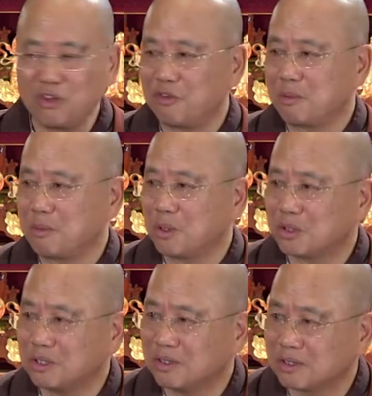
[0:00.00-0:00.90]
away from
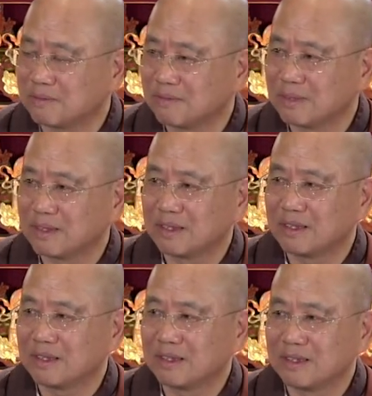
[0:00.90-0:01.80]
emotions?
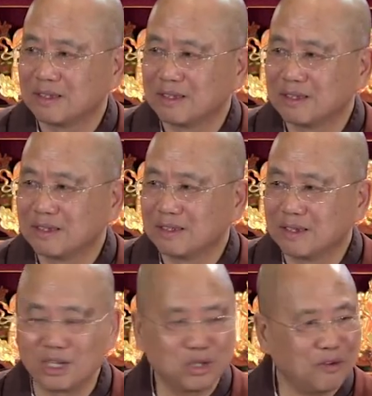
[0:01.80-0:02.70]

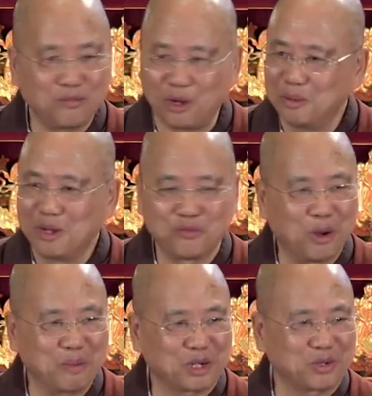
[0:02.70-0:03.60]
It's not
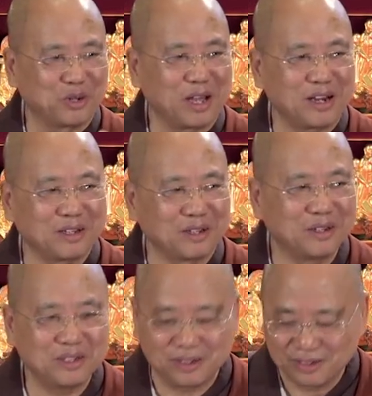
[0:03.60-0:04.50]
from
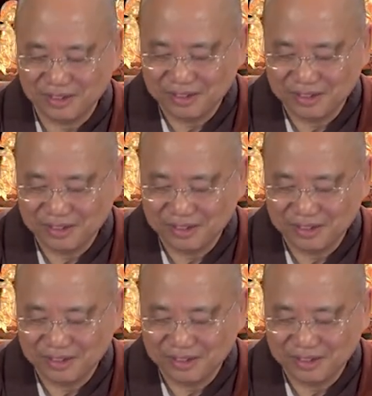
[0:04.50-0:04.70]
externalities.